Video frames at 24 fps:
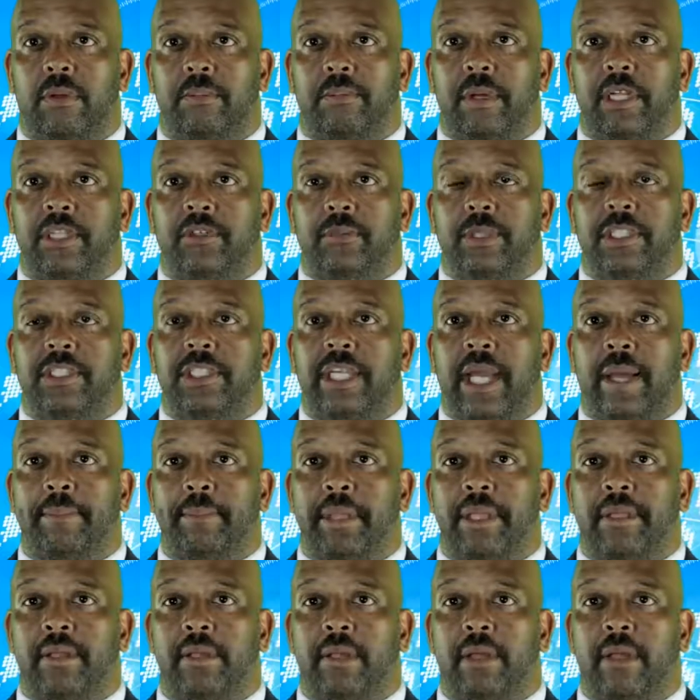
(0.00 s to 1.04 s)
Benjamin
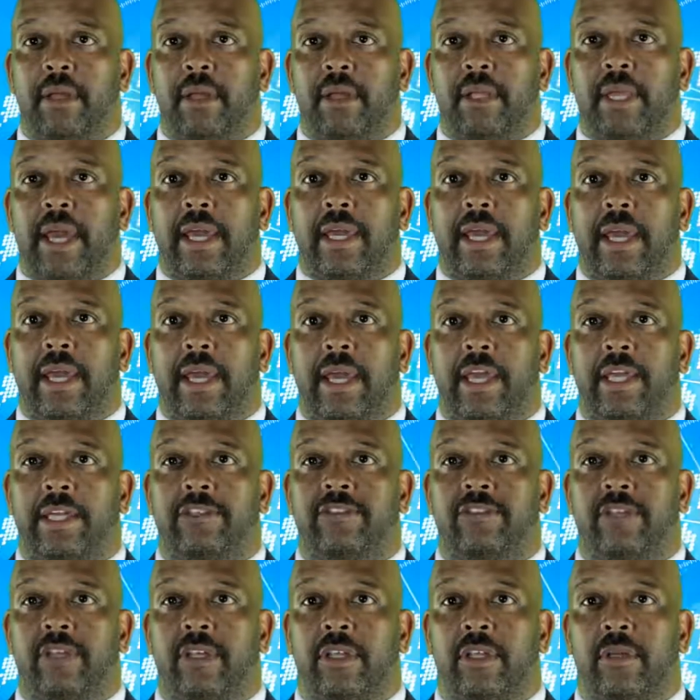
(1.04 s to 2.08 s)
Chapkin,
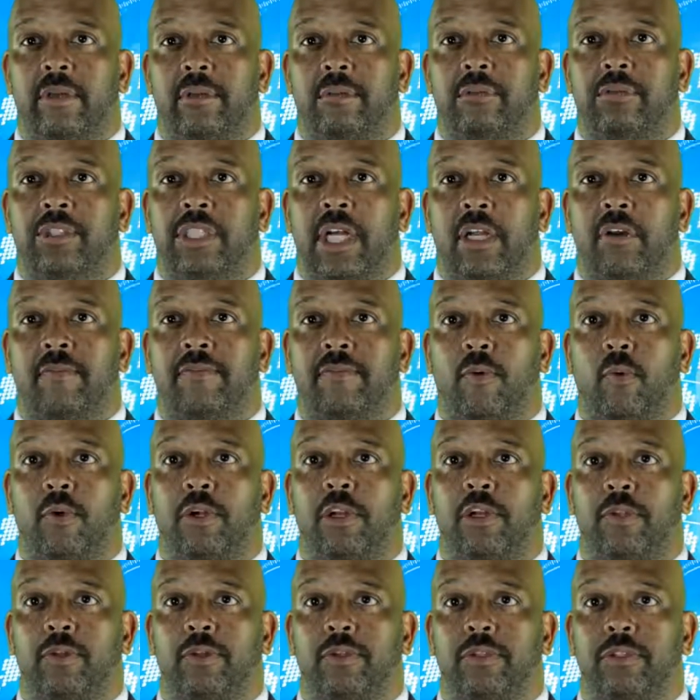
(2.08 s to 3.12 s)
KKAZ, Channel 4
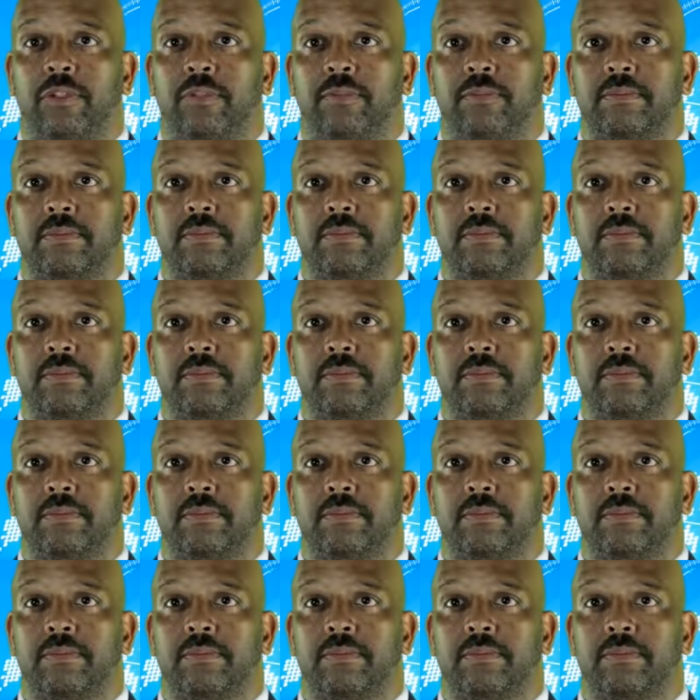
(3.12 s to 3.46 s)
News.